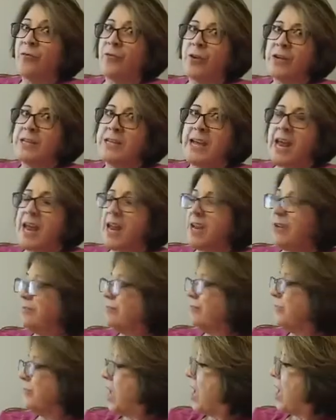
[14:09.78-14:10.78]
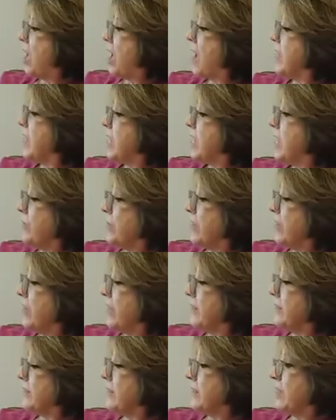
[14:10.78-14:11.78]
day. I even
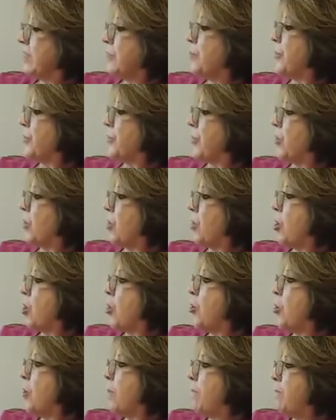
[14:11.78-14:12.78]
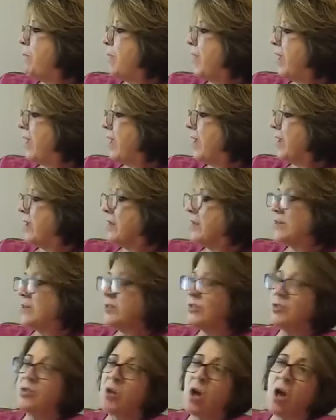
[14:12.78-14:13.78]
get to sleep with her on her big,
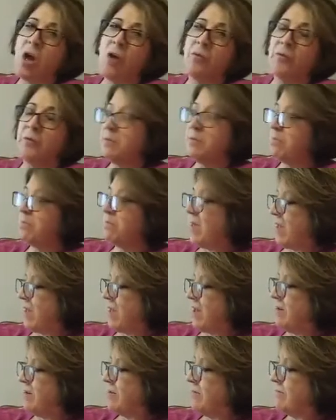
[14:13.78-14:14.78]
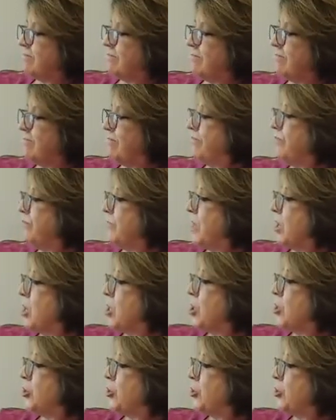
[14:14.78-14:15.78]
soft bed.
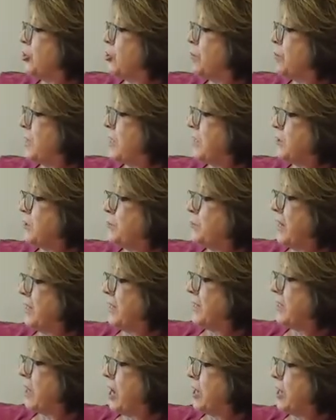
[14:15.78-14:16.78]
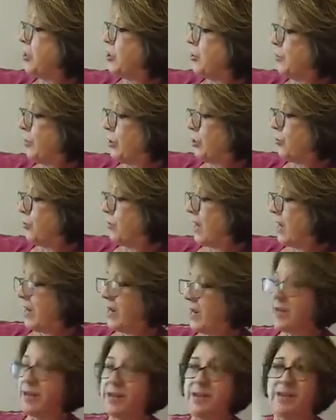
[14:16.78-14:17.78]
Sure beats being tied to a
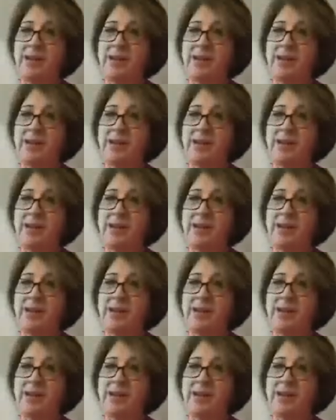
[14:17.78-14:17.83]
tree, you